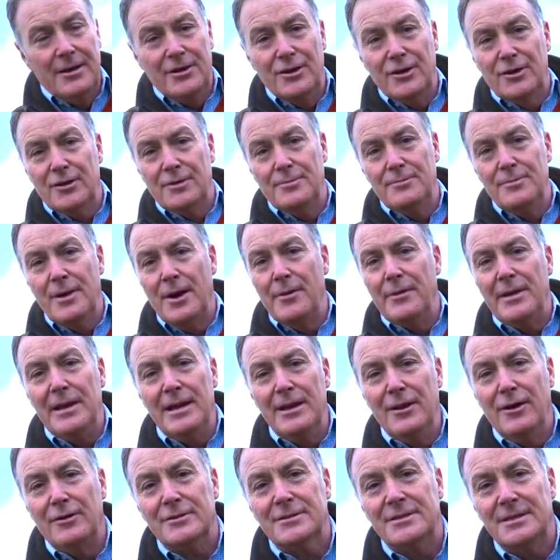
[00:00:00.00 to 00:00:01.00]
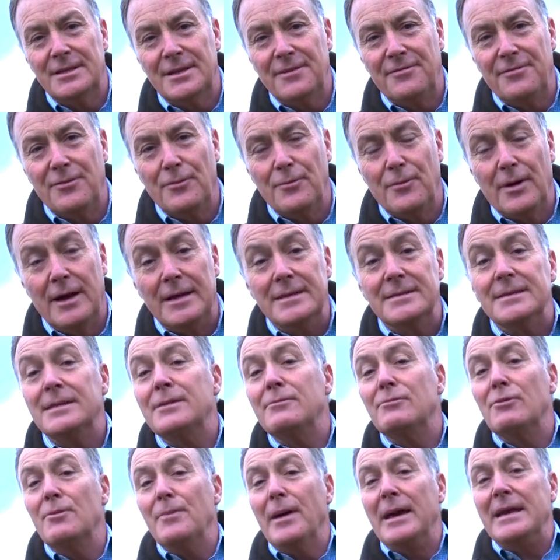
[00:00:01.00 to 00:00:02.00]
You can mow in lots of different ways,
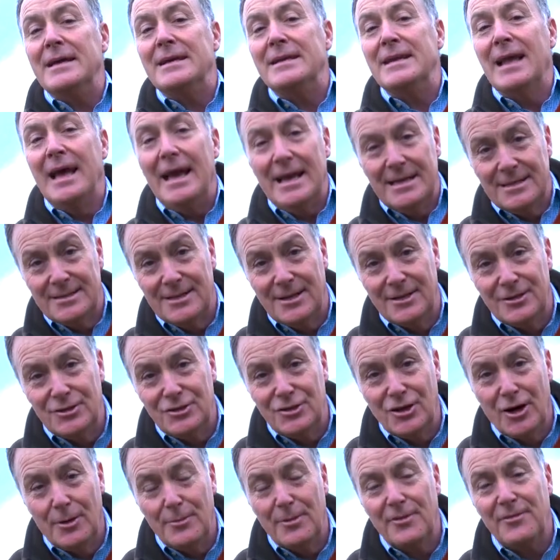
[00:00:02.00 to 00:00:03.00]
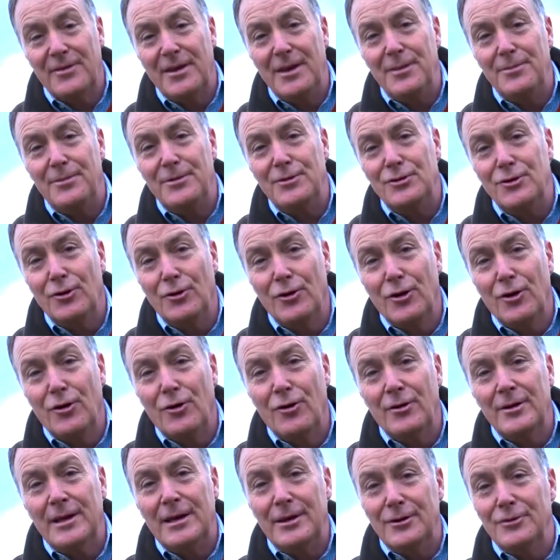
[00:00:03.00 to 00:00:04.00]
and it will make an excellent job of keeping your
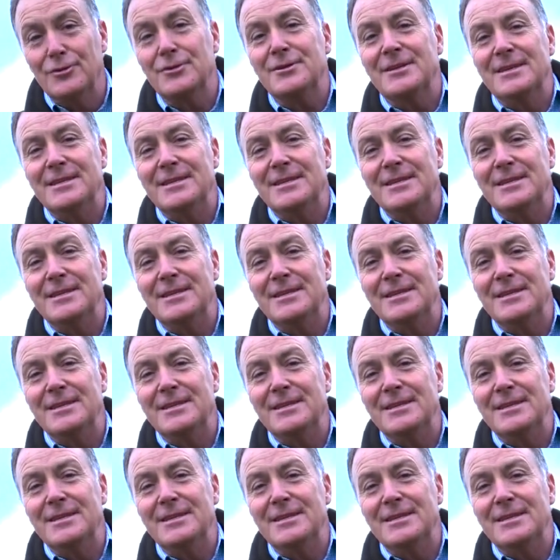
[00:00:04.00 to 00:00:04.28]
lawn in good